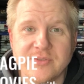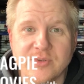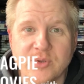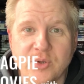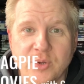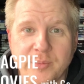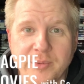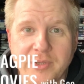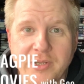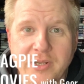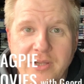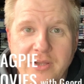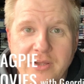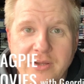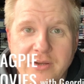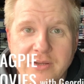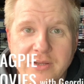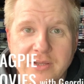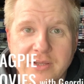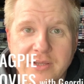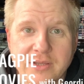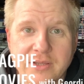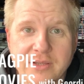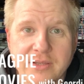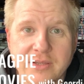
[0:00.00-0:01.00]
coming along
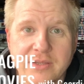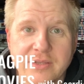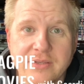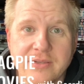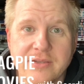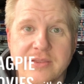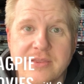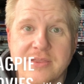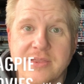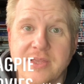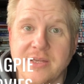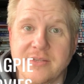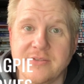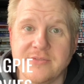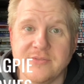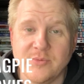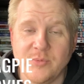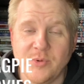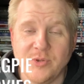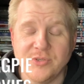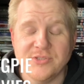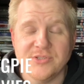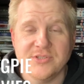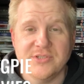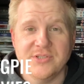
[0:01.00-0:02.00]
and thanks for
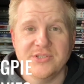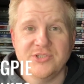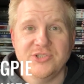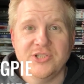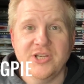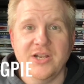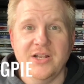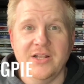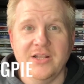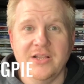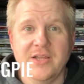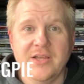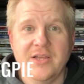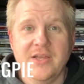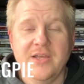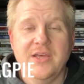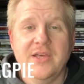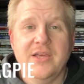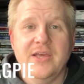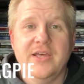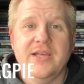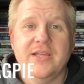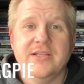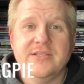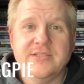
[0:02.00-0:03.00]
watching the channel.
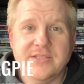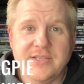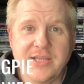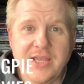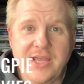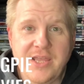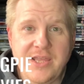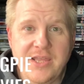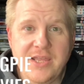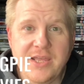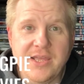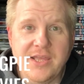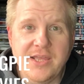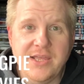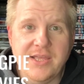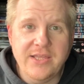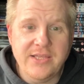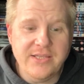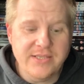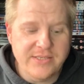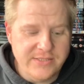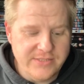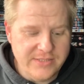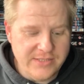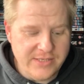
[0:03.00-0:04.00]
Today
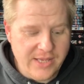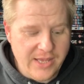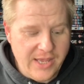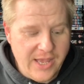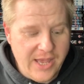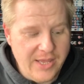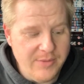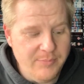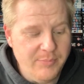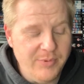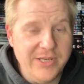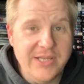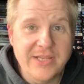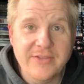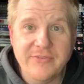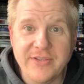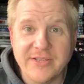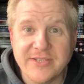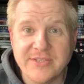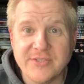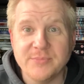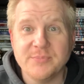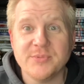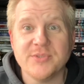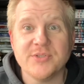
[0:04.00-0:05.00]
is, I believe, a
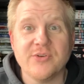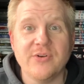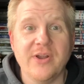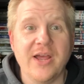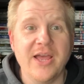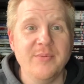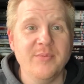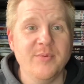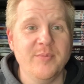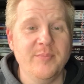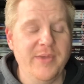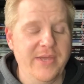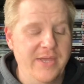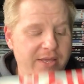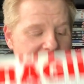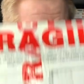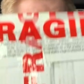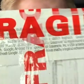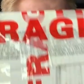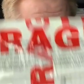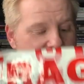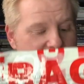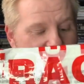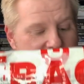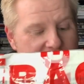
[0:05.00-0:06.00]
subscriber mail
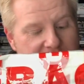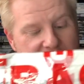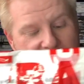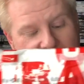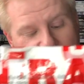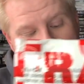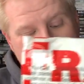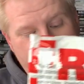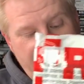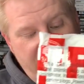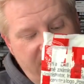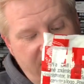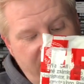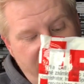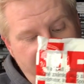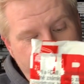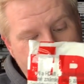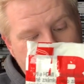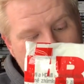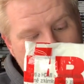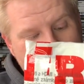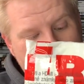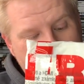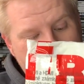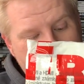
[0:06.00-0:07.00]

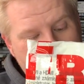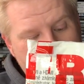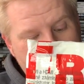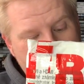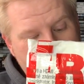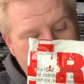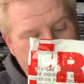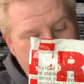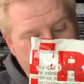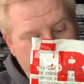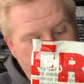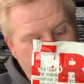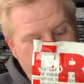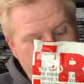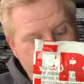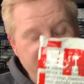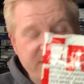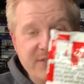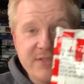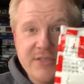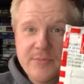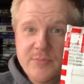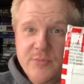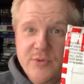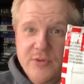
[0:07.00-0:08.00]
from
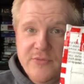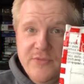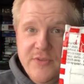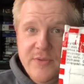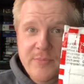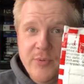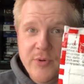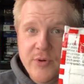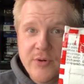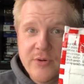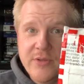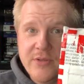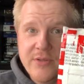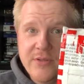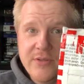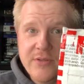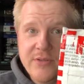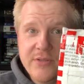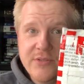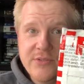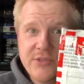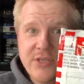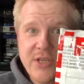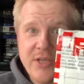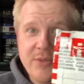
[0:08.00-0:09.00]
Mister Movie Bug,
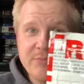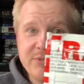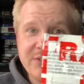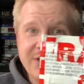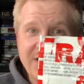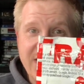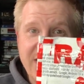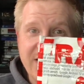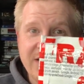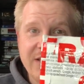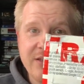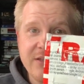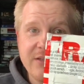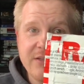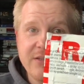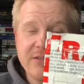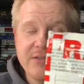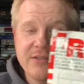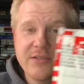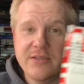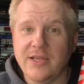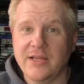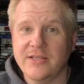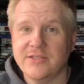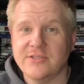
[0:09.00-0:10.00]
James Lack.
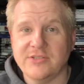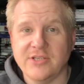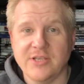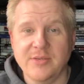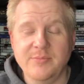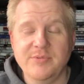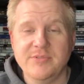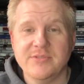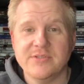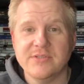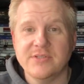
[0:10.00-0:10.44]
Thanks, James.